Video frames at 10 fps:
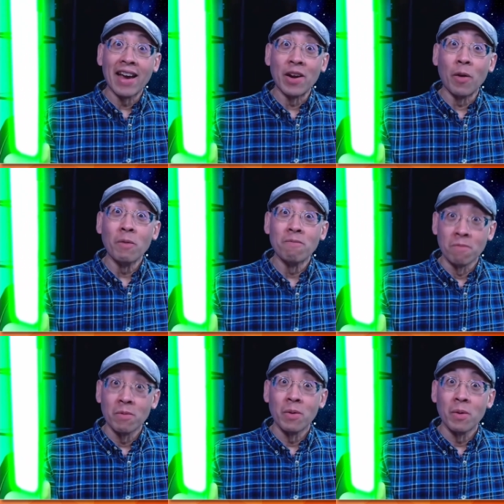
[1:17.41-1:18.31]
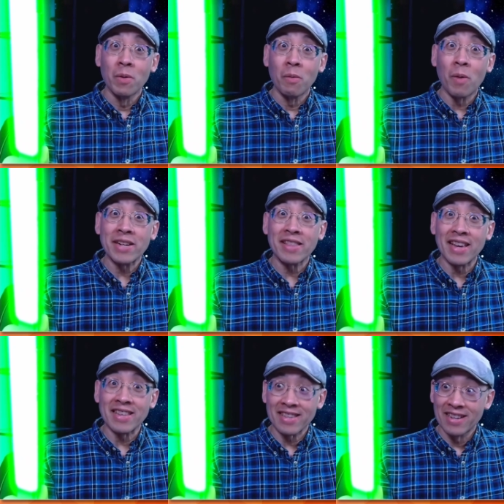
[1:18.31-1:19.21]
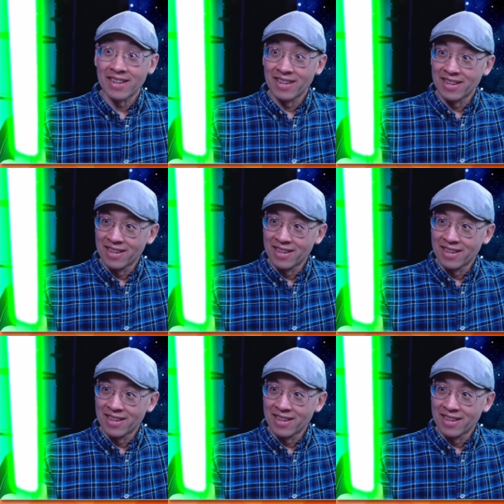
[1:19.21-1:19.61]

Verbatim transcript: I know. Watch this.